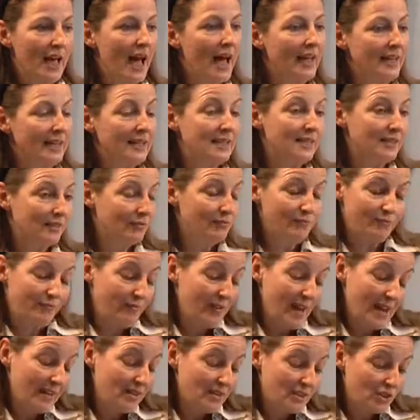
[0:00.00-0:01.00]
and
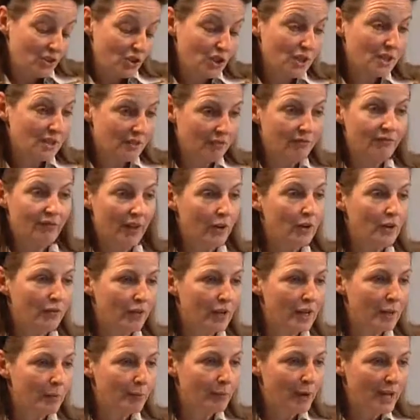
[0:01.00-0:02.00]
it's just very,
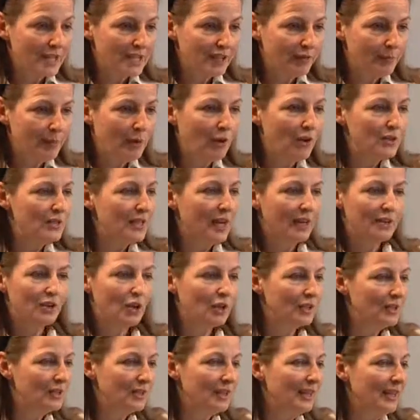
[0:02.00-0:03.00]
very impressive because they are
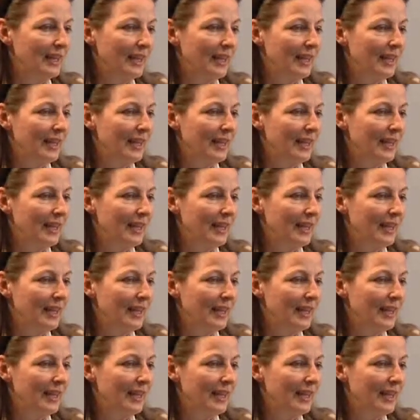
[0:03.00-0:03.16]
not,